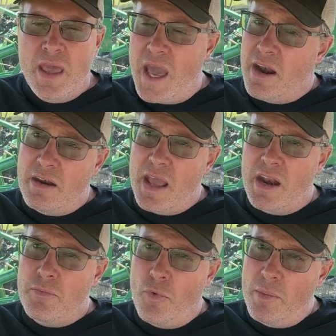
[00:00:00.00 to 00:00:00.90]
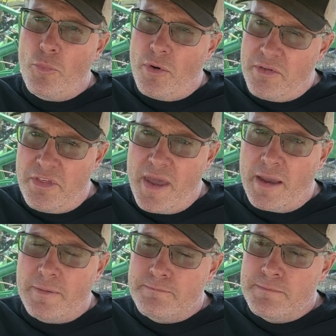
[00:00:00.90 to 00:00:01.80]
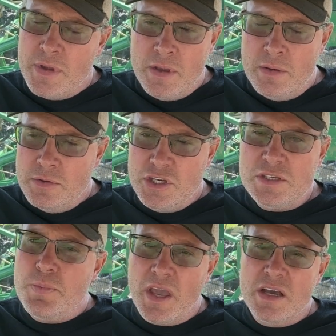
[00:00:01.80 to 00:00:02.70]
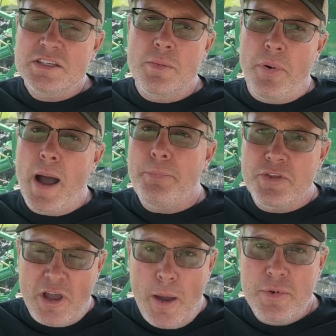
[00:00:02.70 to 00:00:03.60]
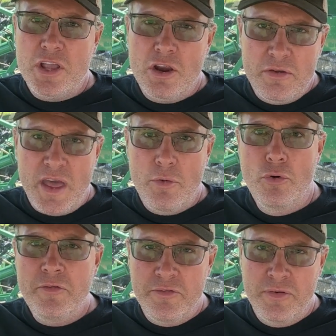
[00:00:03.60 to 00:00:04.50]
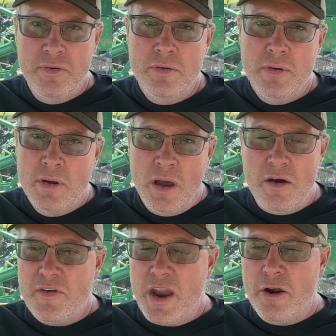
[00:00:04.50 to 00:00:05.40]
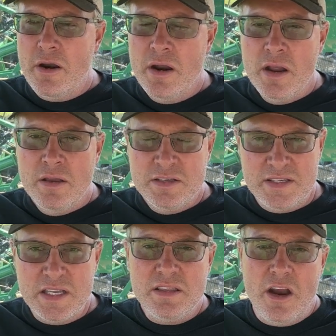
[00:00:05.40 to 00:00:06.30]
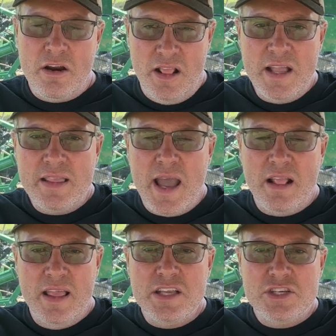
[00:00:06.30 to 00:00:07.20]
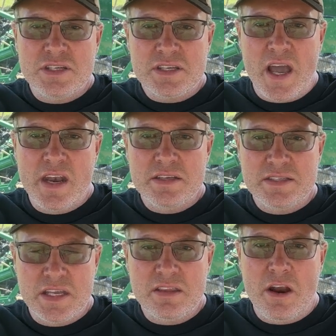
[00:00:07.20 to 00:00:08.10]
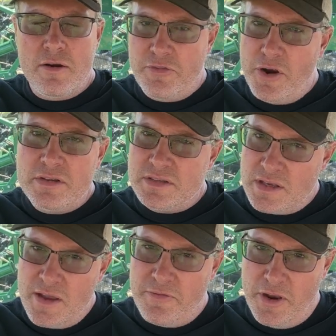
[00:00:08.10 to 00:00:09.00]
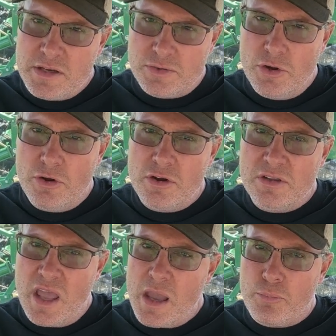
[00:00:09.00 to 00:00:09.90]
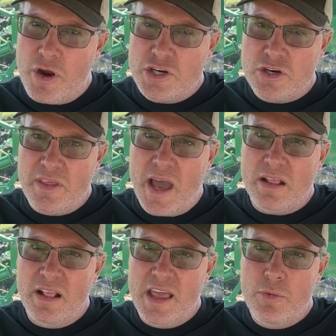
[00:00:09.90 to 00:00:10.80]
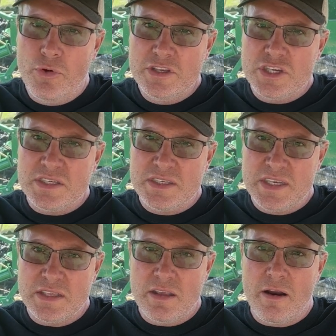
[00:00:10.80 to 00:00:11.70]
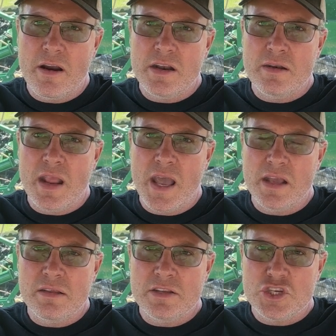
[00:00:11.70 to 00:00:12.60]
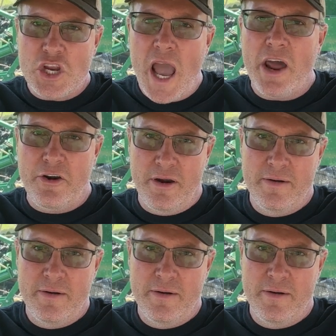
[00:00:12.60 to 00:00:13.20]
And one more thing, just because you pop the top and hear that woof of air, sit there and let that lid just kind of sit there. If there's real good tank pressure, that lid will just sit there and chatter.